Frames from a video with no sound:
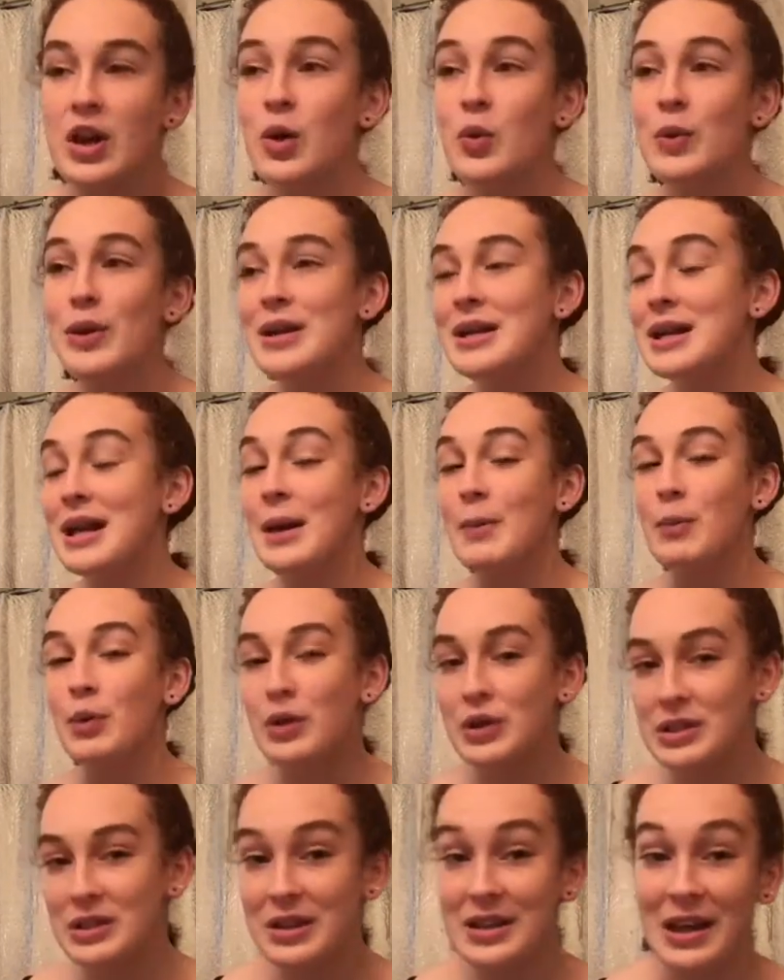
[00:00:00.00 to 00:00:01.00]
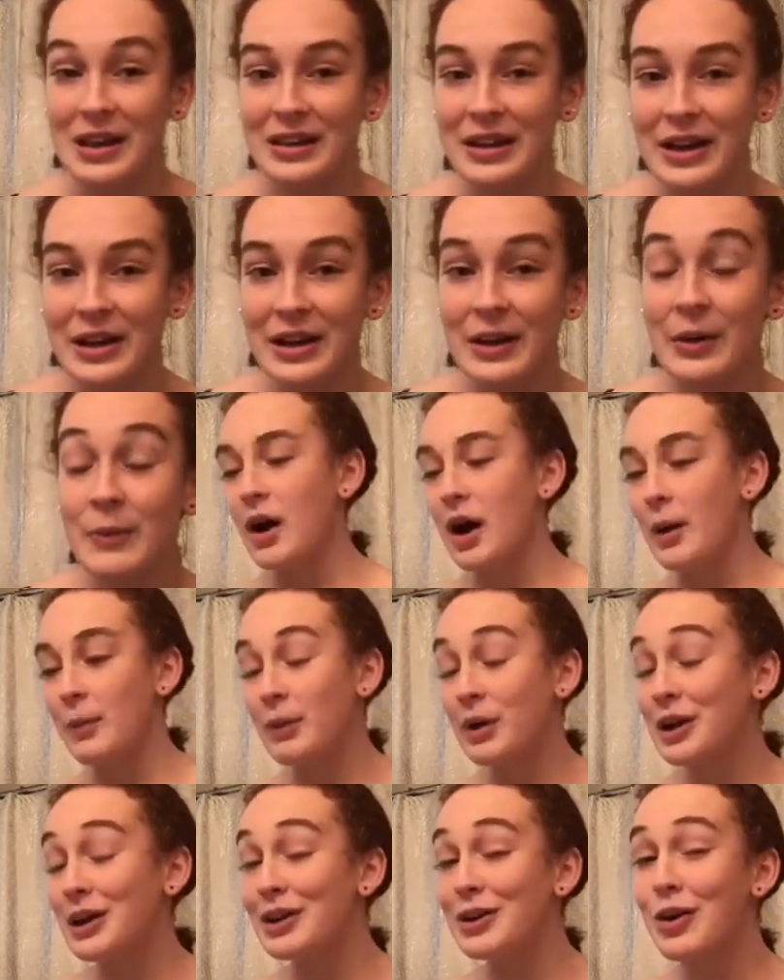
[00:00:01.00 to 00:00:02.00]
We can get more into that later. I'm
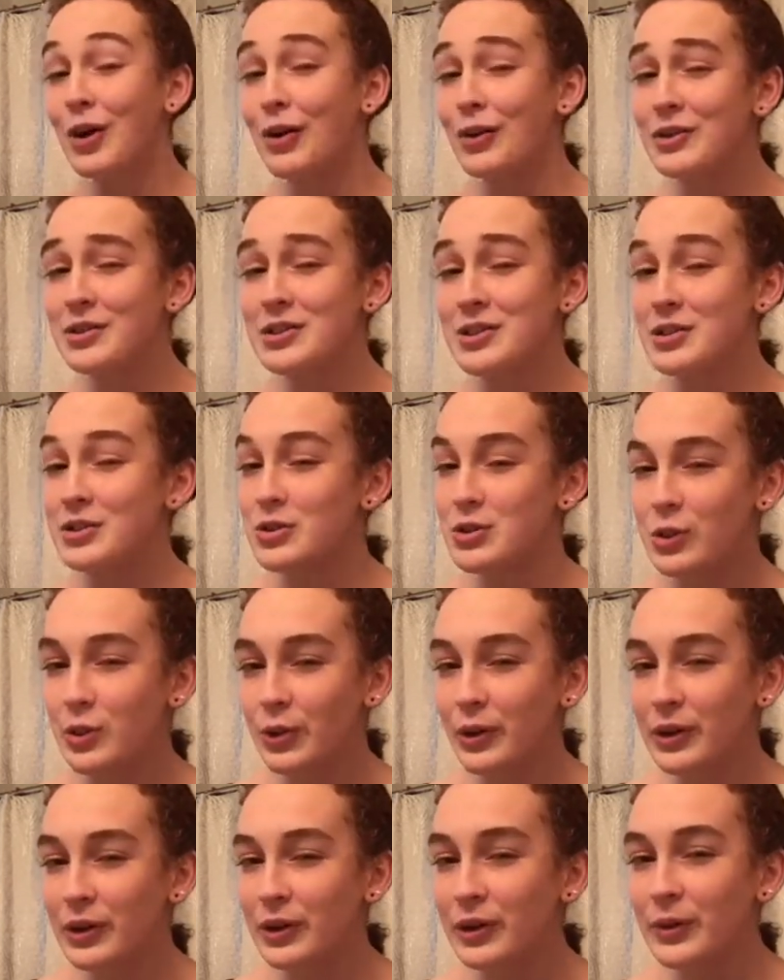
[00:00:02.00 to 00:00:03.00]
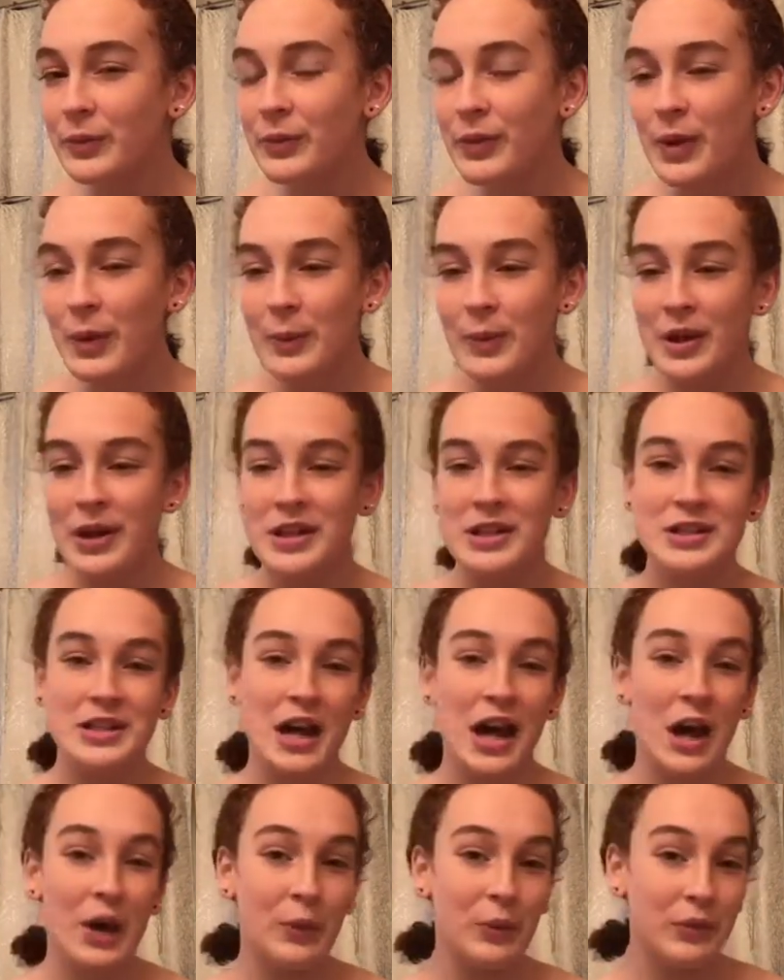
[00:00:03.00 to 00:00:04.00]
not going to call this a tutorial because
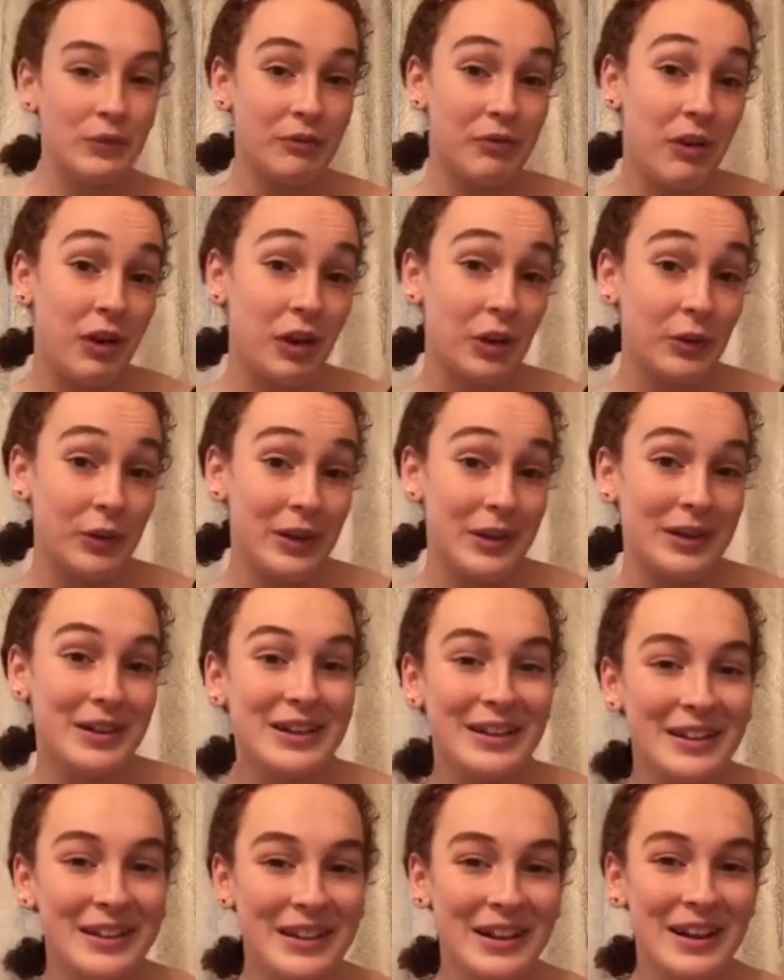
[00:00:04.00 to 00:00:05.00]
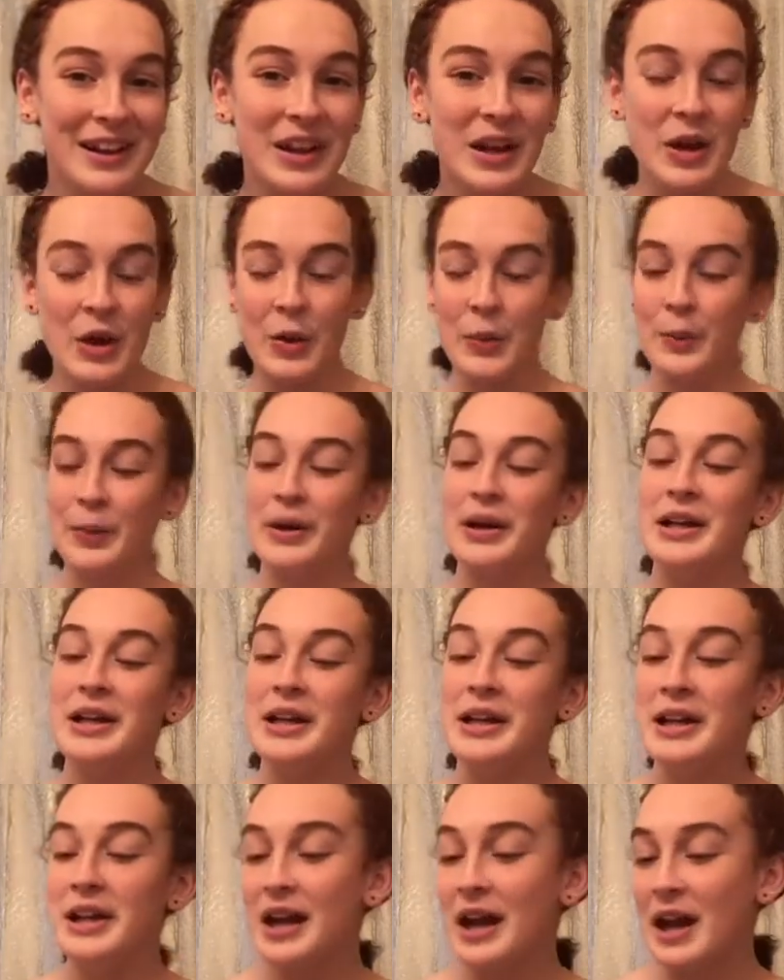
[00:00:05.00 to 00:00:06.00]
I wouldn't follow it,
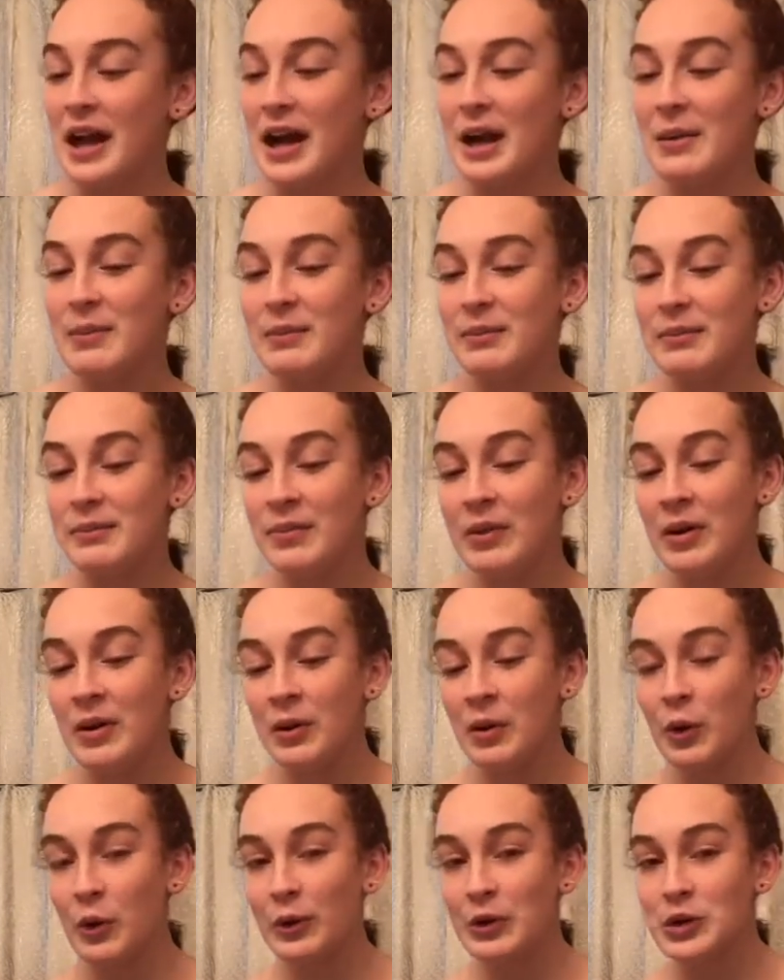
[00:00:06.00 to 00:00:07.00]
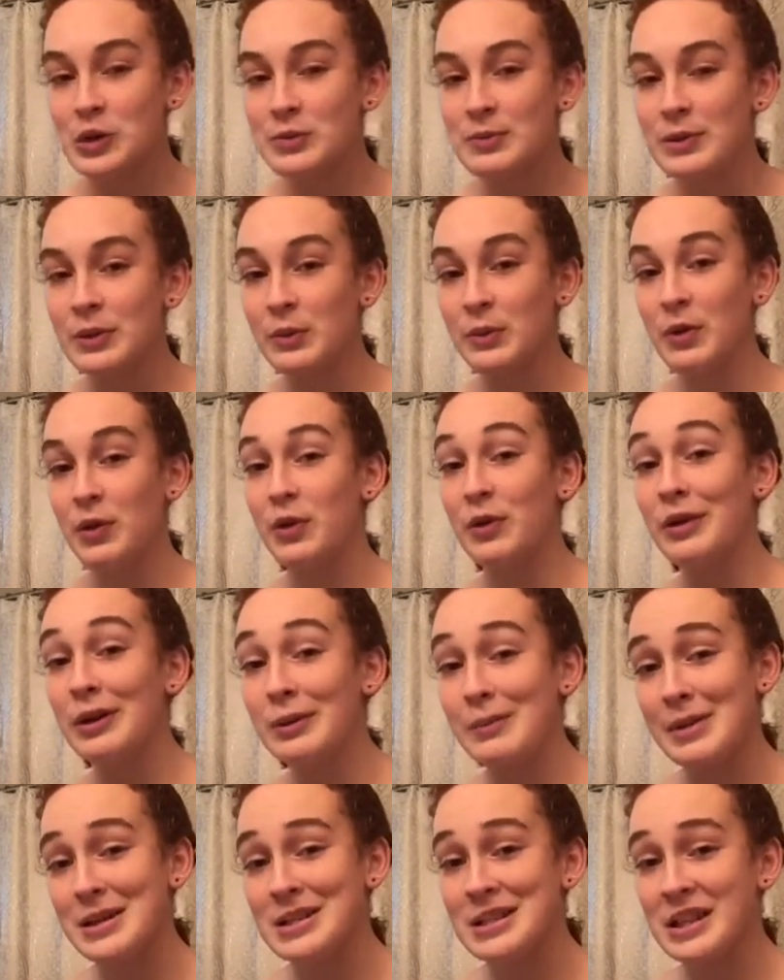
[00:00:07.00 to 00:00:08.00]
but I'm going to be recording
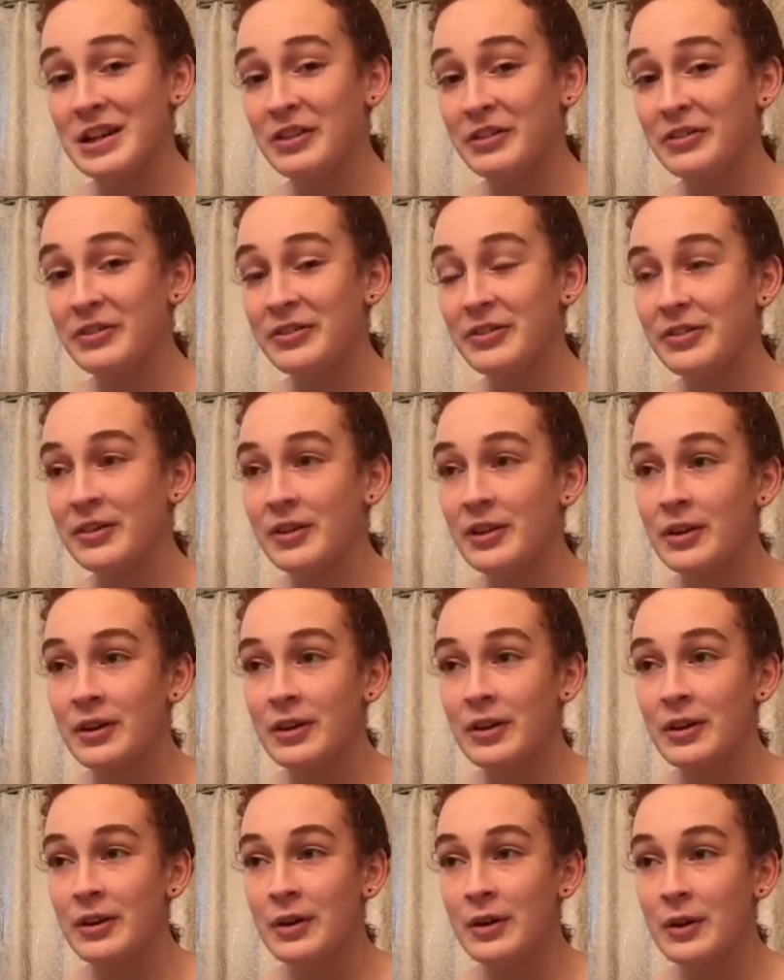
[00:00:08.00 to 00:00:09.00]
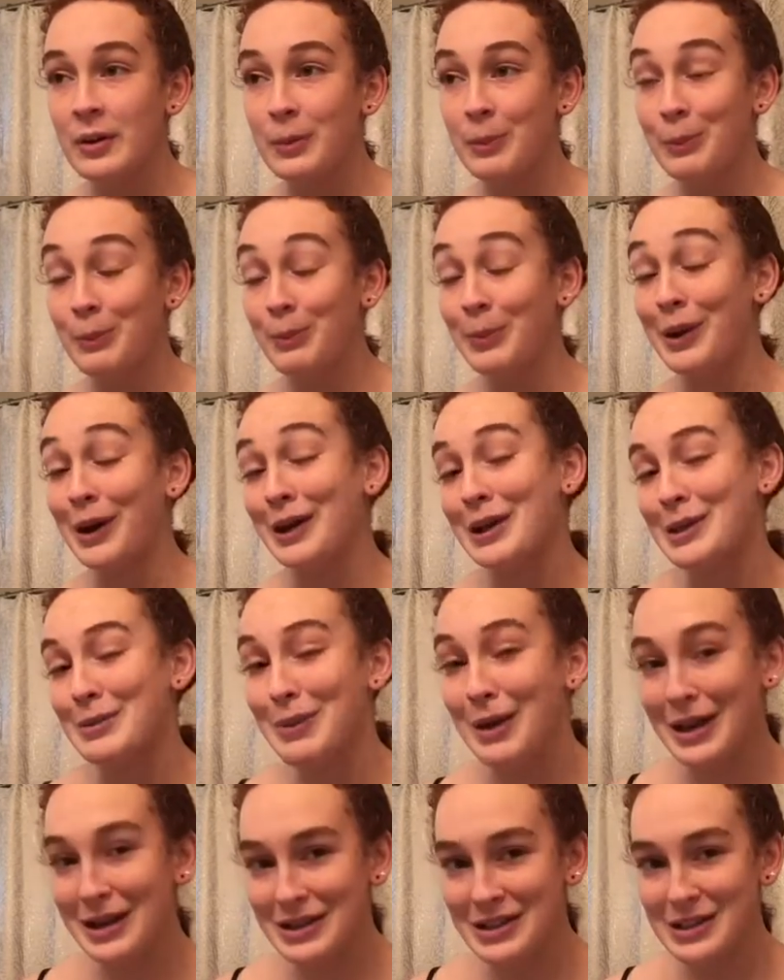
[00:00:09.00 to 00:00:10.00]
myself, body
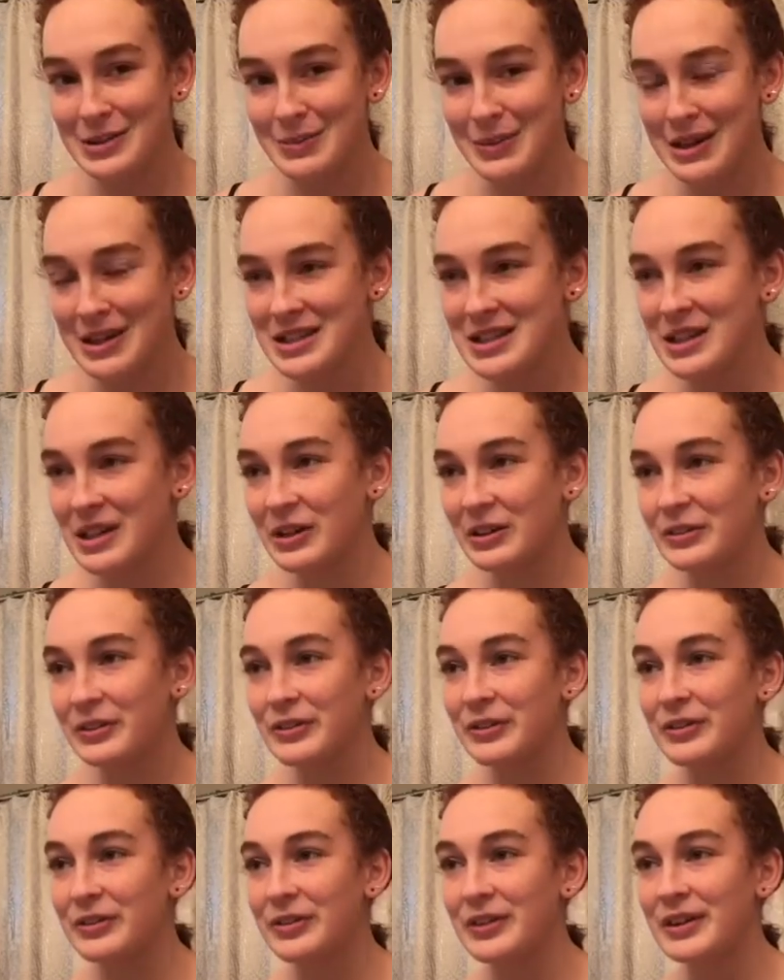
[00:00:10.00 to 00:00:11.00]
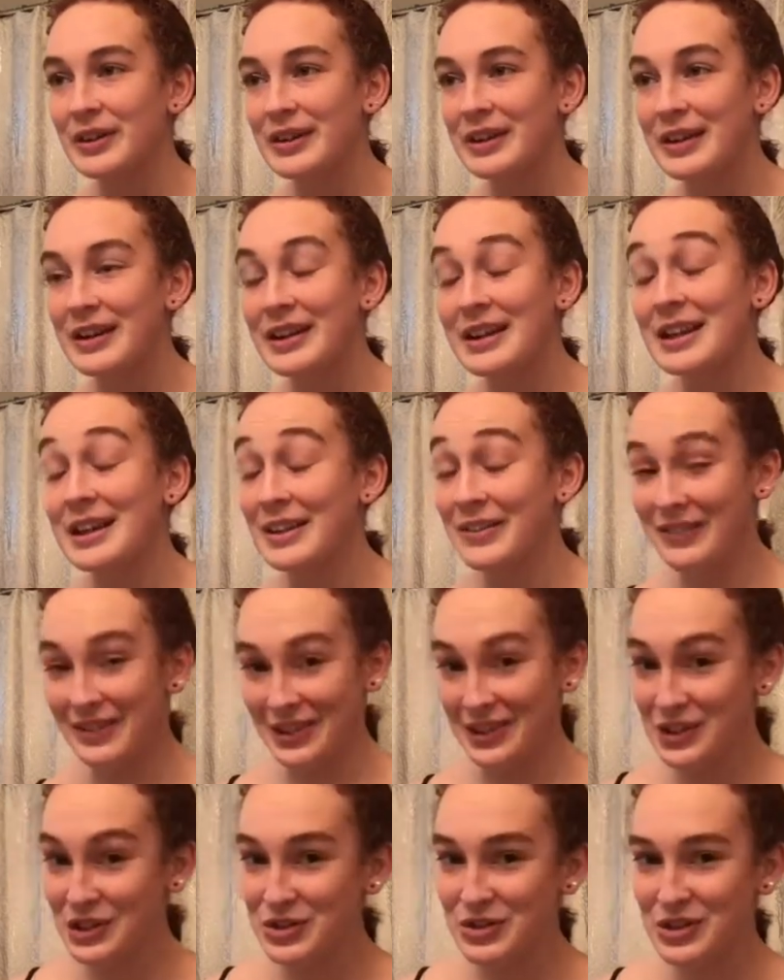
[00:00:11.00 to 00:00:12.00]
painting myself, giving
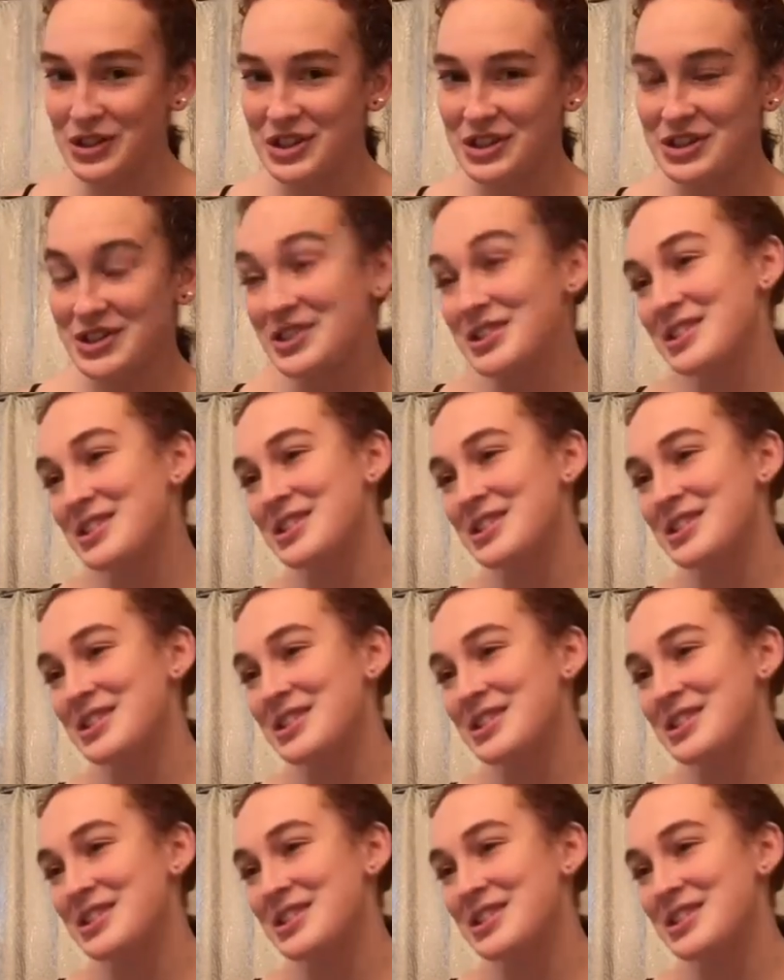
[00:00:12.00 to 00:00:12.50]
instructions.